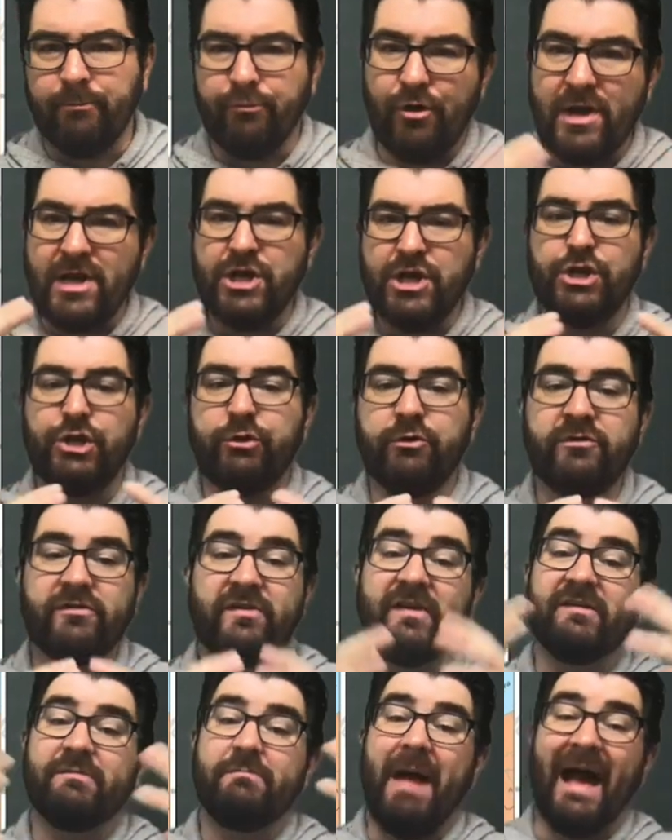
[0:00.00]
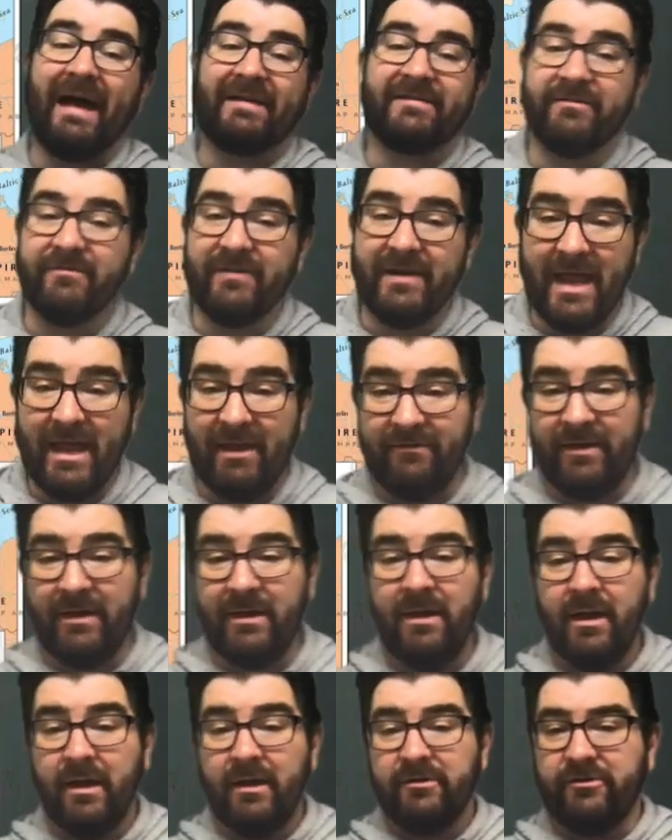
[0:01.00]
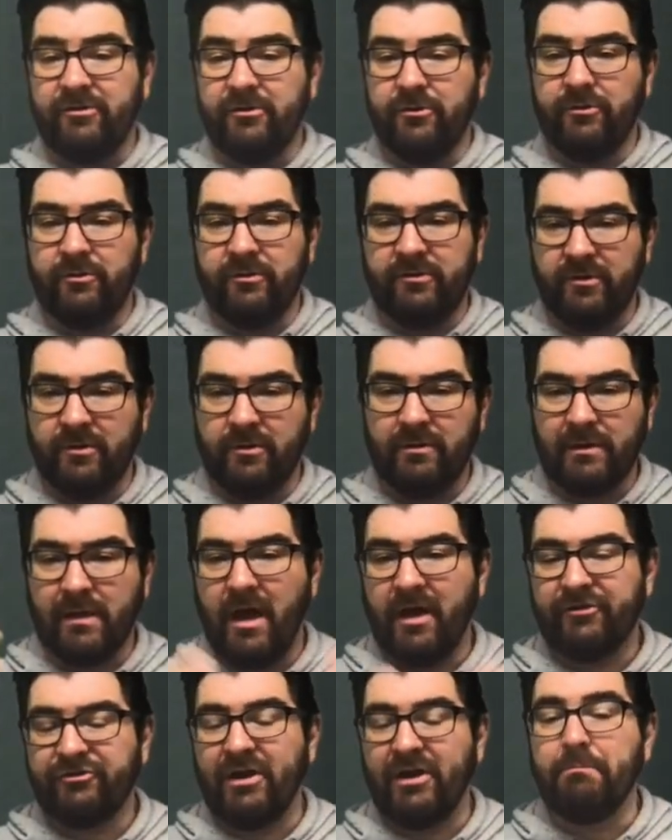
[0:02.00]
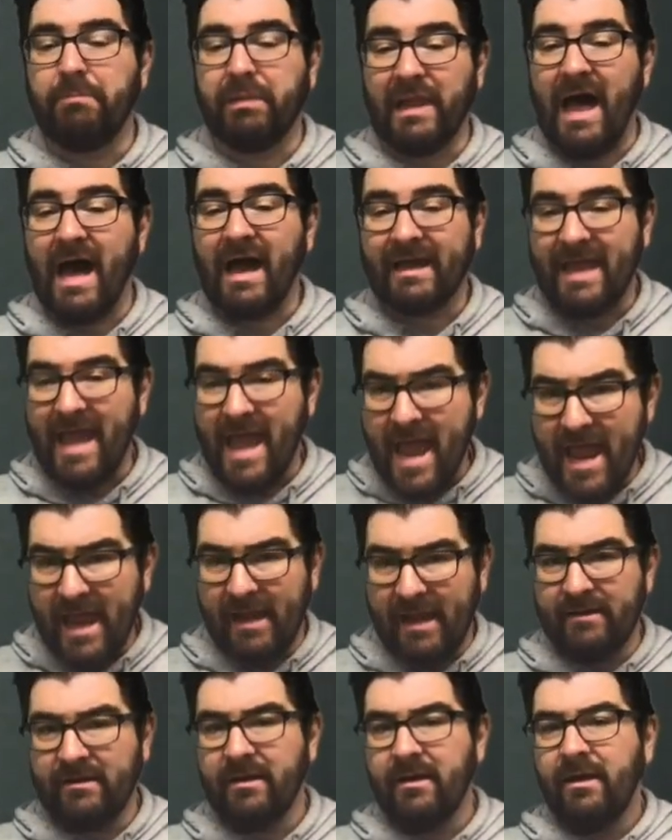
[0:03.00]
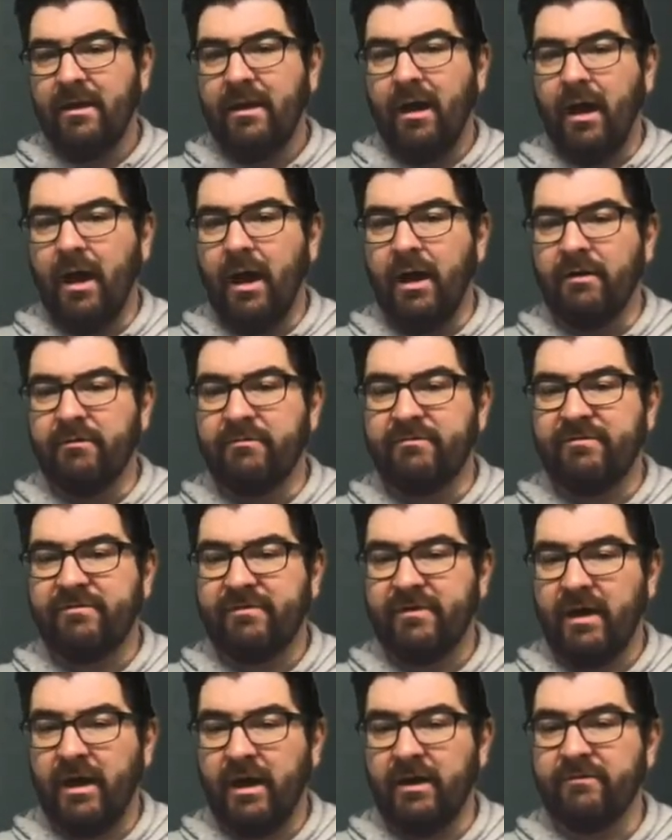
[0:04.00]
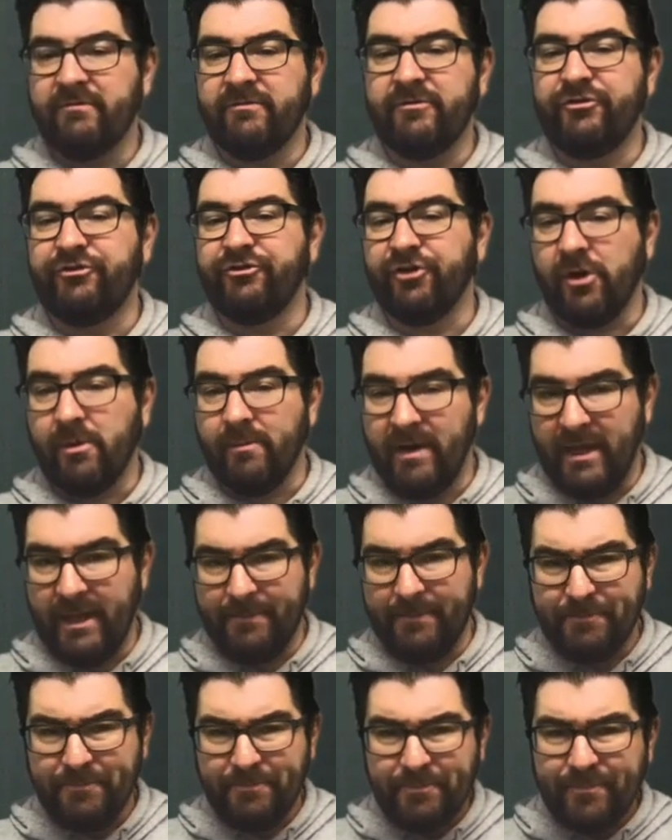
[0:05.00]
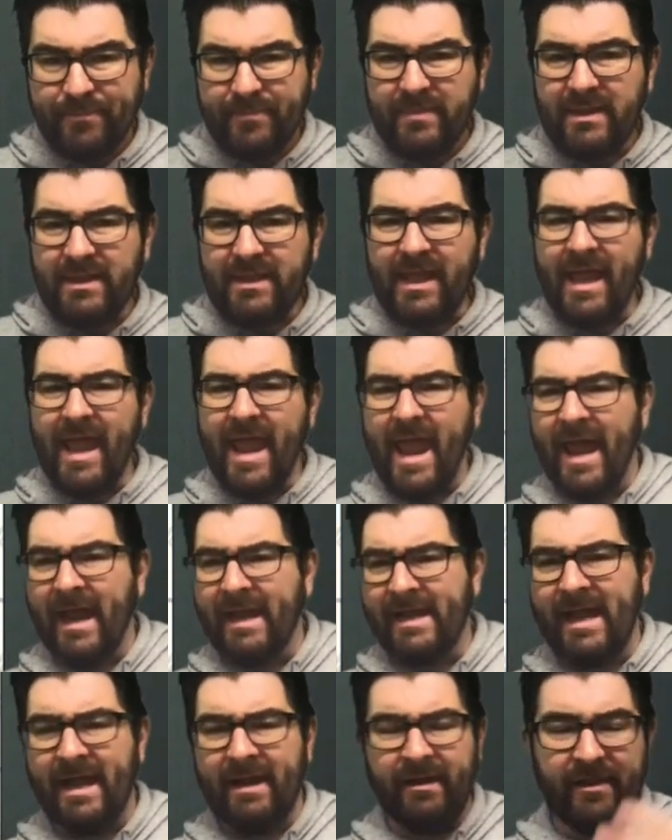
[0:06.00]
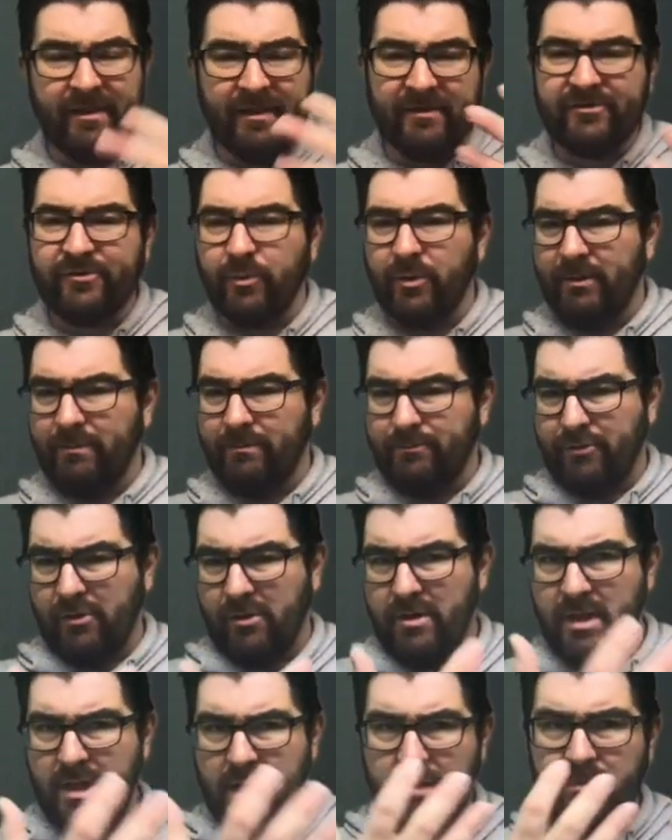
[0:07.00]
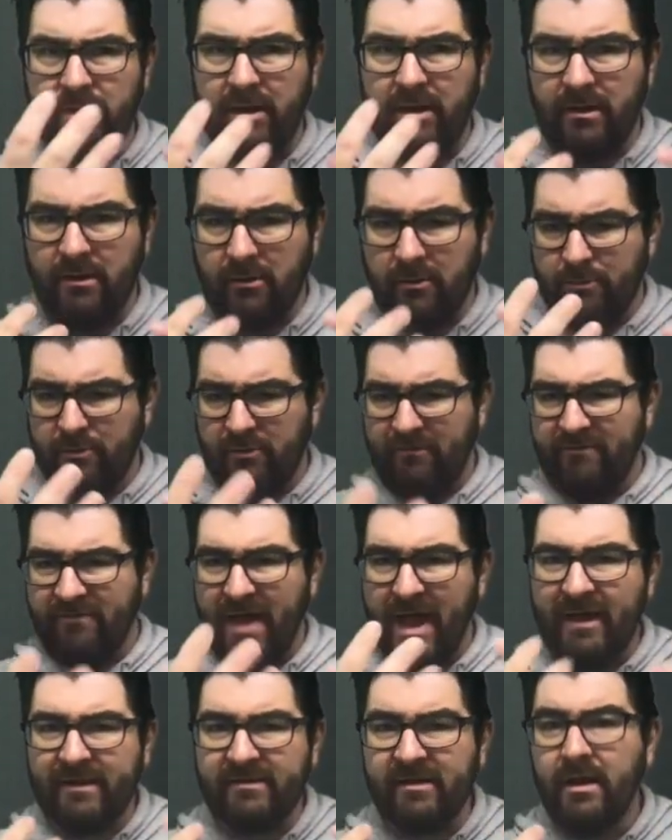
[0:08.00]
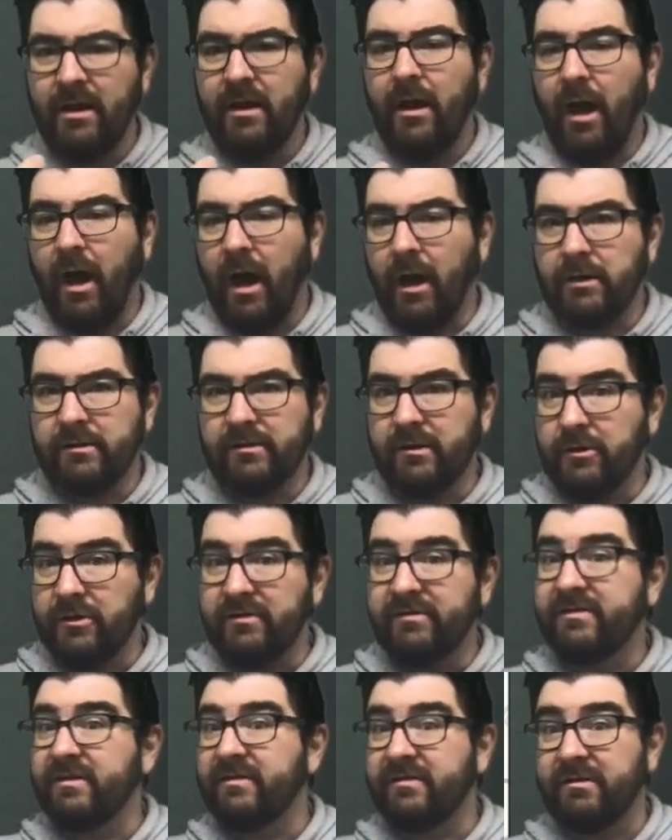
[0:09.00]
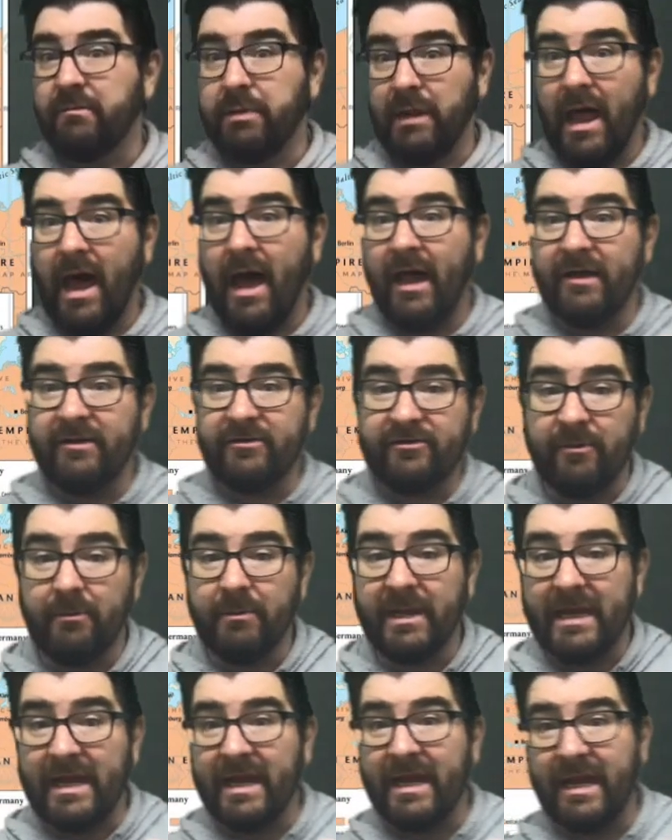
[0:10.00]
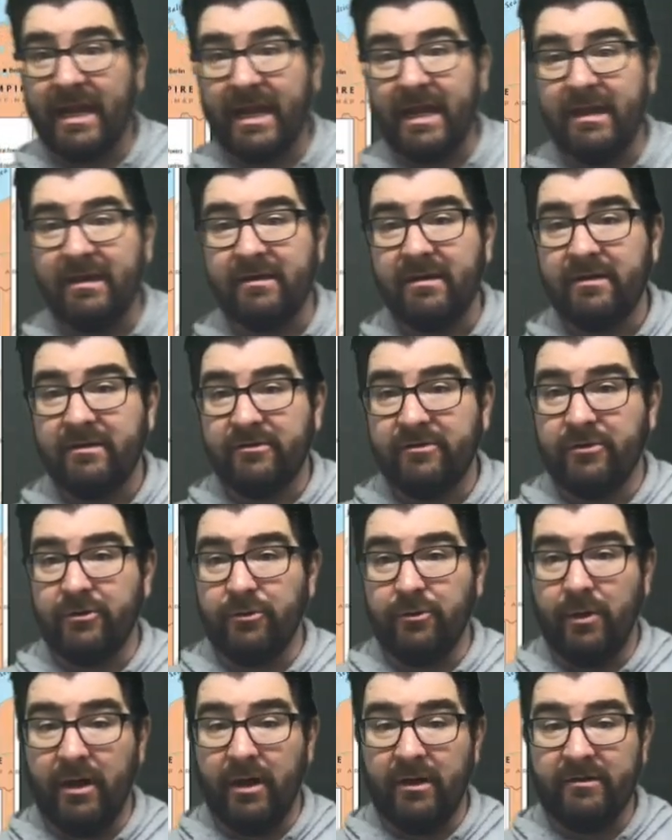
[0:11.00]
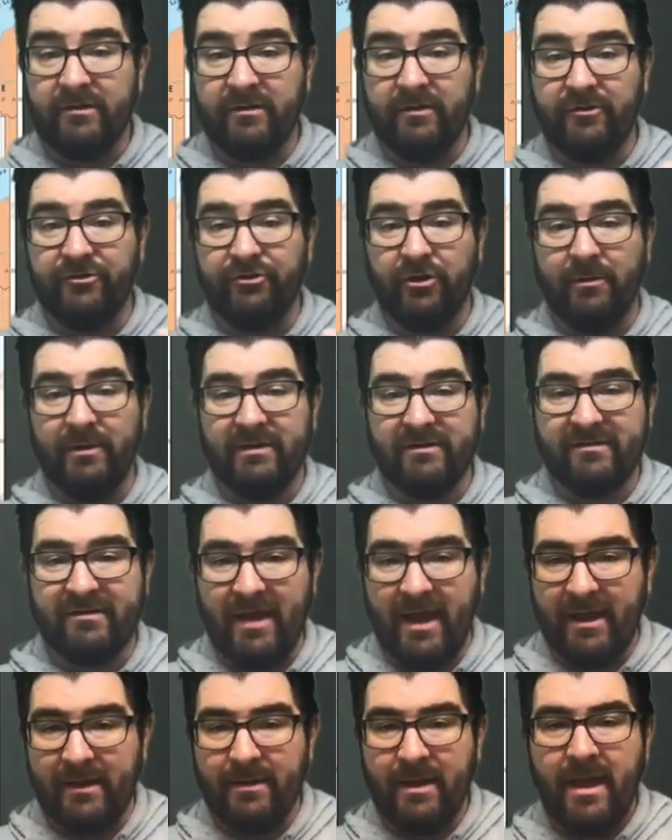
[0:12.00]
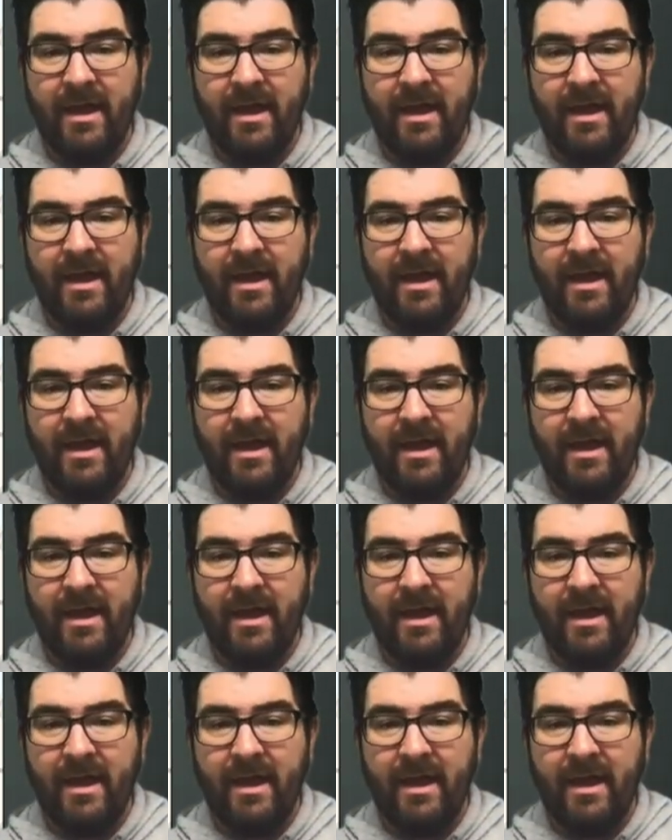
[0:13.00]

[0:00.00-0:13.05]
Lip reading: Britain used its massive navy to launch a blockade of Germany. And this would prohibit or prevent goods and supplies from getting into to the German state.